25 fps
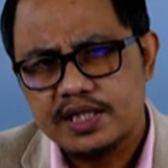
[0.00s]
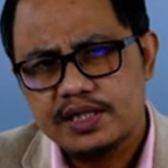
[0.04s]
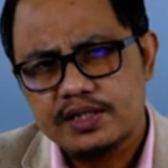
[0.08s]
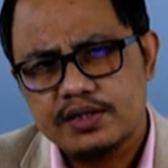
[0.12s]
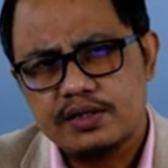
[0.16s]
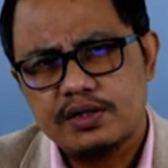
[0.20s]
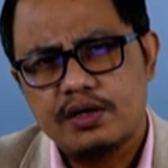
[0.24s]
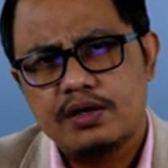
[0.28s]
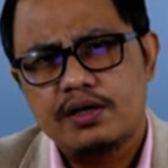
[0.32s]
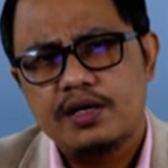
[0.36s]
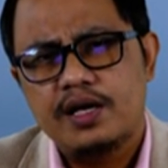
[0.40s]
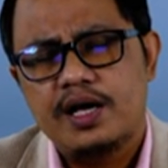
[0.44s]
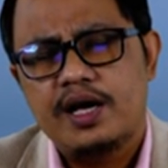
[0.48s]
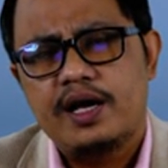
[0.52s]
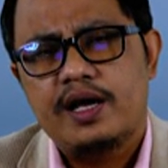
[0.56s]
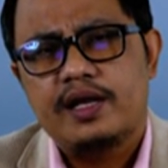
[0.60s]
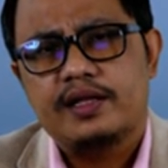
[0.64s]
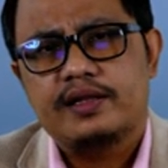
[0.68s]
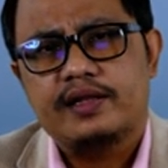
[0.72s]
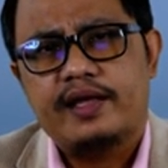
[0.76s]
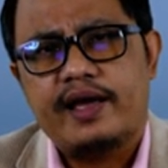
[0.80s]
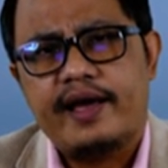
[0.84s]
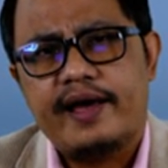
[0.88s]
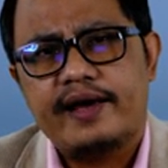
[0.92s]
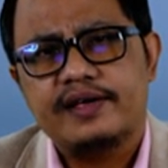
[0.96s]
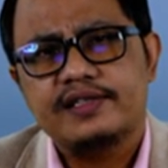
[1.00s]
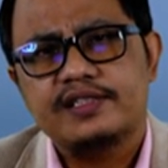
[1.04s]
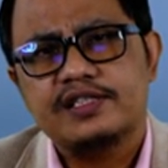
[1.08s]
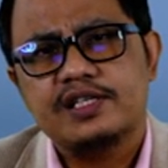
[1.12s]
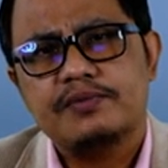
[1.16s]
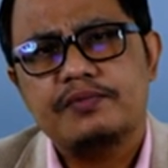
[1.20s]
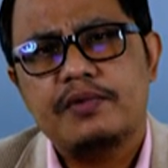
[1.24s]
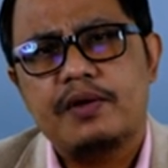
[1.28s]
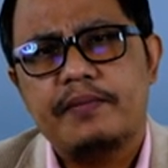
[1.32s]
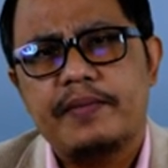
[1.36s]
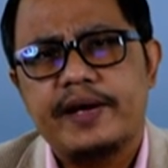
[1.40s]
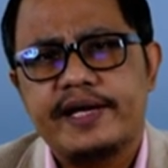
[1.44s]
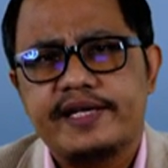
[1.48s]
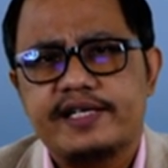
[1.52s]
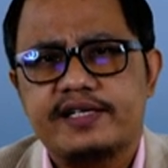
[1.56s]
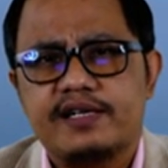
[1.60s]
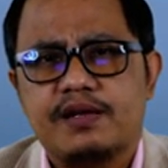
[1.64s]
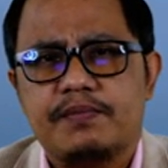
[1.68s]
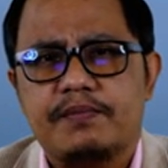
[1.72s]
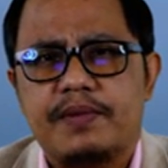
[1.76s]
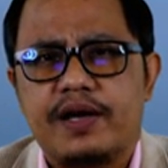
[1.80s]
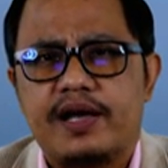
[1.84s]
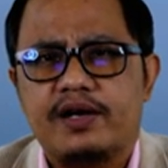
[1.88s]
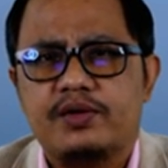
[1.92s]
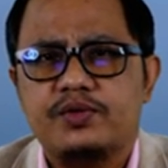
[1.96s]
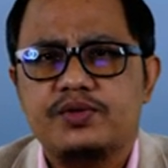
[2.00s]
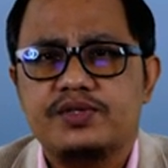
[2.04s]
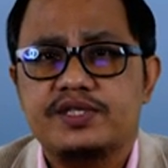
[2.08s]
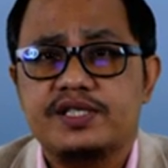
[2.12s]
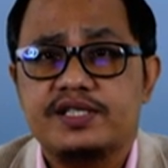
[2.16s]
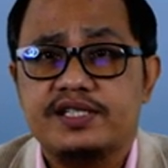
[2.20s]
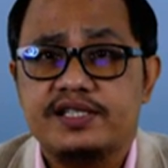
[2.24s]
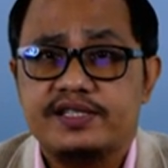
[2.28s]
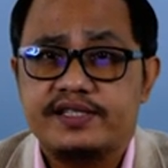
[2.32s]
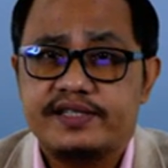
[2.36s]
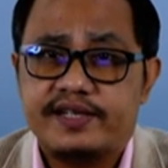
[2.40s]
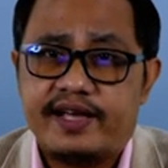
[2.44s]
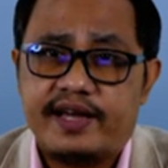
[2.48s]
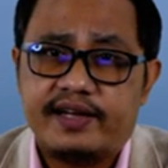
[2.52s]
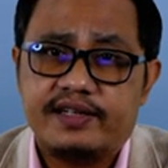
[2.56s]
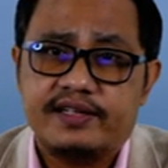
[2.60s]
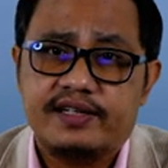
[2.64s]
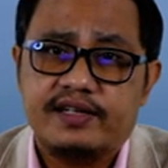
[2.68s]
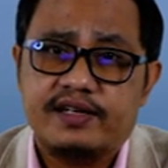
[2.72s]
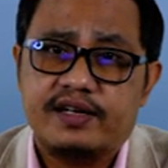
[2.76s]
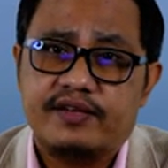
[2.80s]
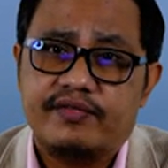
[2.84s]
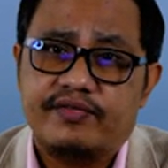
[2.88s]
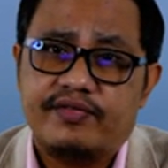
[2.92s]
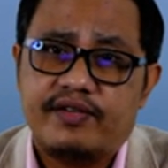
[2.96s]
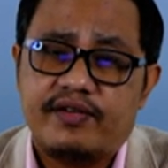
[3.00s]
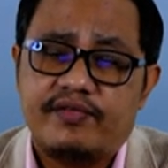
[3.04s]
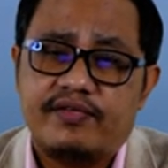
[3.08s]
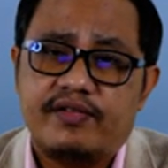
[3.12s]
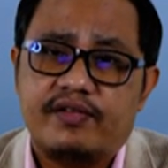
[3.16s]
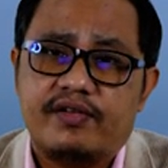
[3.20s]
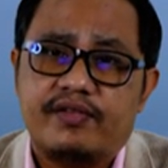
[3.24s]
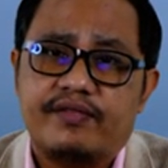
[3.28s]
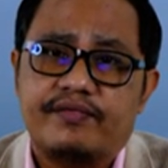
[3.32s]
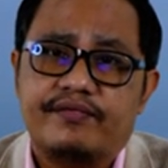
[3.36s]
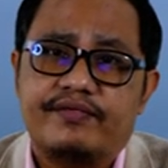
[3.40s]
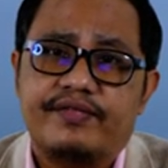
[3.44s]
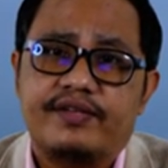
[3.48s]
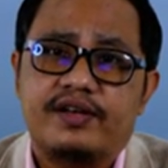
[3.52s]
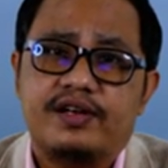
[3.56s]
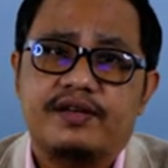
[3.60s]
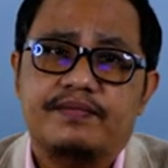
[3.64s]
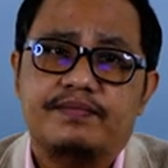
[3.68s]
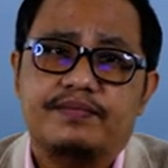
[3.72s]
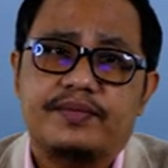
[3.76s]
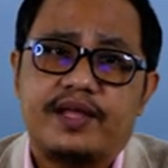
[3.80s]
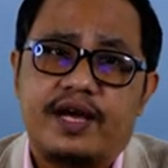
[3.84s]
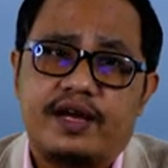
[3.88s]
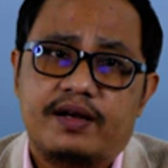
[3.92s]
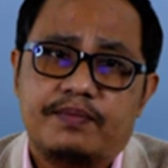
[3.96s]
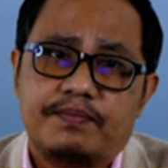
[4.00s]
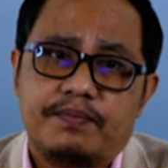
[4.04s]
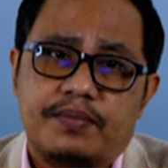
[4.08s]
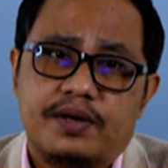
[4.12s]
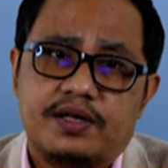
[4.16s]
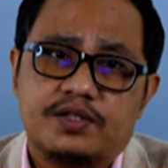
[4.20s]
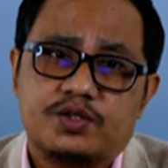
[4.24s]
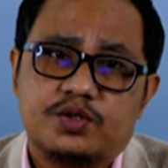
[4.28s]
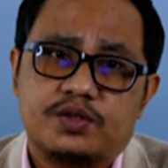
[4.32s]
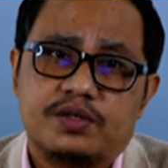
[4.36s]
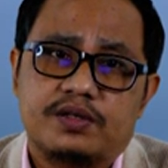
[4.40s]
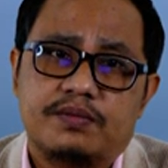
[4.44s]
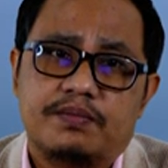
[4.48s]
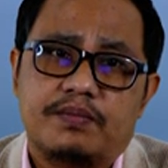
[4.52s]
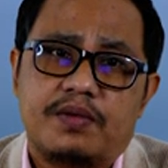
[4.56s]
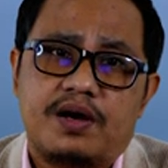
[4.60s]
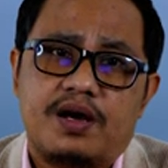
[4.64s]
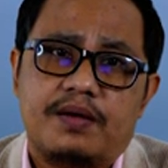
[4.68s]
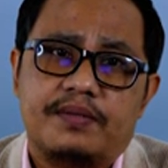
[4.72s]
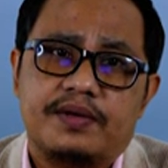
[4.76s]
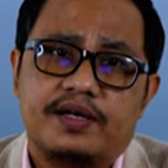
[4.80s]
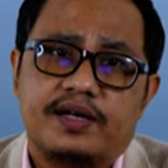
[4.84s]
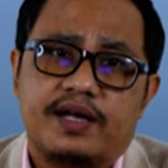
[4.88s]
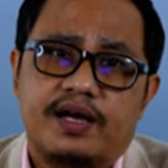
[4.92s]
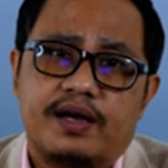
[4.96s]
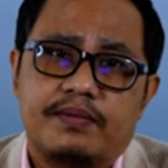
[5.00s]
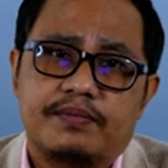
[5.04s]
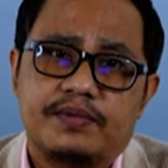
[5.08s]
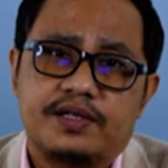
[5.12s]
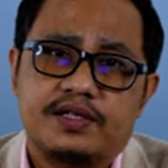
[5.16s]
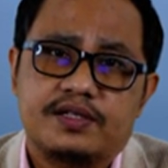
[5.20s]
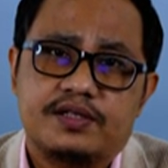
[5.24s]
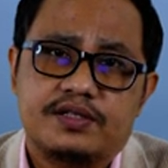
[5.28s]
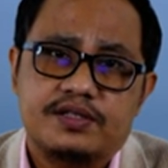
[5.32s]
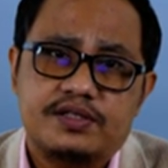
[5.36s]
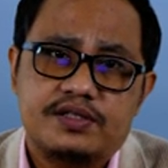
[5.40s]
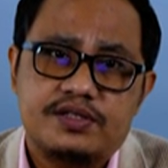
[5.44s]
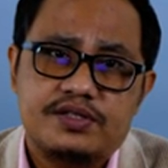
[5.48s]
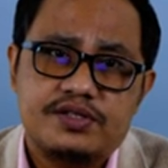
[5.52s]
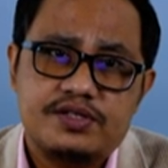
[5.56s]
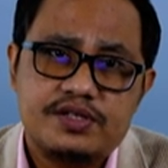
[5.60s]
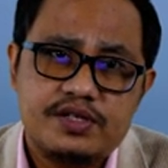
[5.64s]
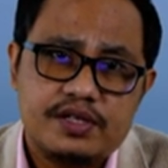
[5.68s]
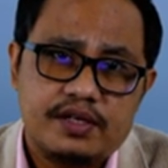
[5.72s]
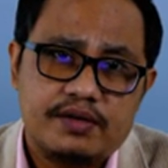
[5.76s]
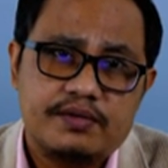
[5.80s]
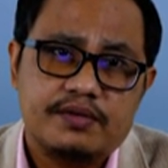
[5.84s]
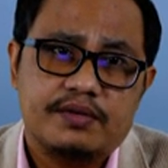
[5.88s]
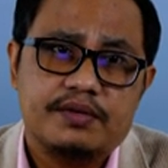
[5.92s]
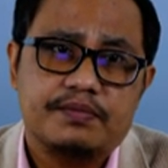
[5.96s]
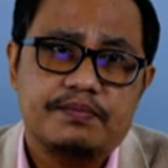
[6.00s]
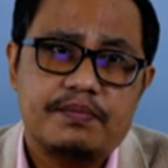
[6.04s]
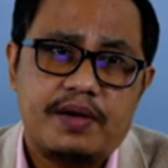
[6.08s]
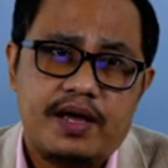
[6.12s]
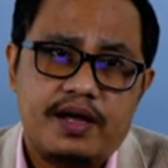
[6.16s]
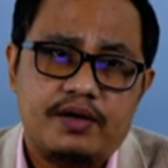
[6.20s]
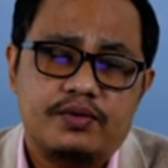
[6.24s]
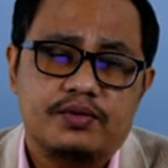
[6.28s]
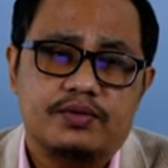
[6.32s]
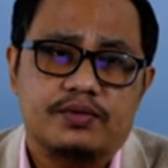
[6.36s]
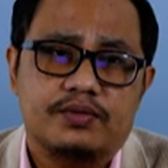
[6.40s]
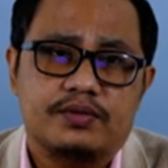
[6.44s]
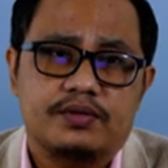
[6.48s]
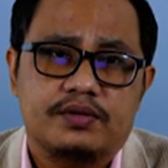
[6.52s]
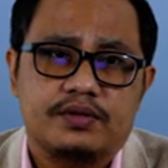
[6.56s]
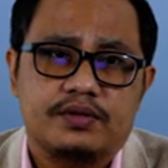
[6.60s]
So the axiom of material value is rejected in favor of belief that parts of the environment have intrinsic value.